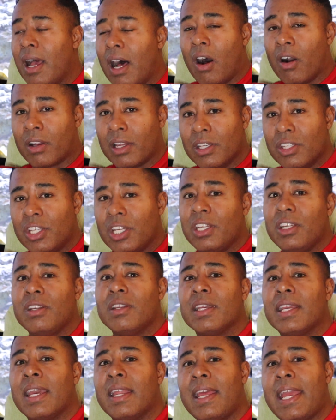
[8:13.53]
I'll continue
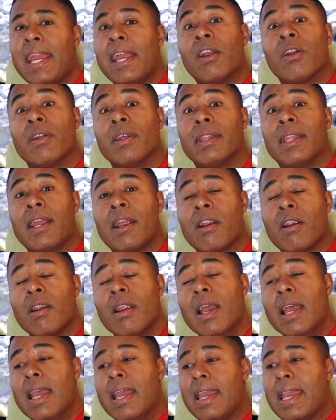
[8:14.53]
to get air in there.